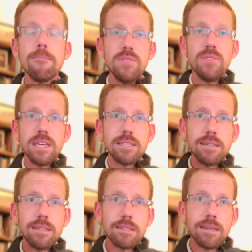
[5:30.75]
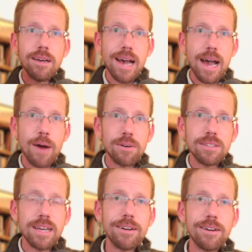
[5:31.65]
This is our
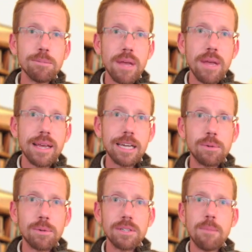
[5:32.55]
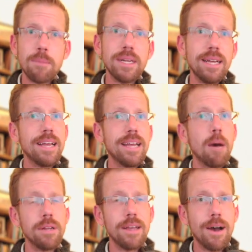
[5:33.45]
designers being experts coming in and
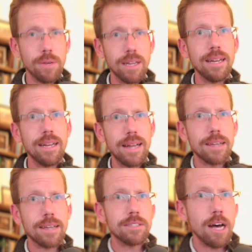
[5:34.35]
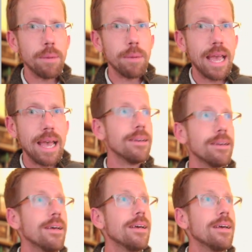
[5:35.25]
helping you out when you need an extra helping hand.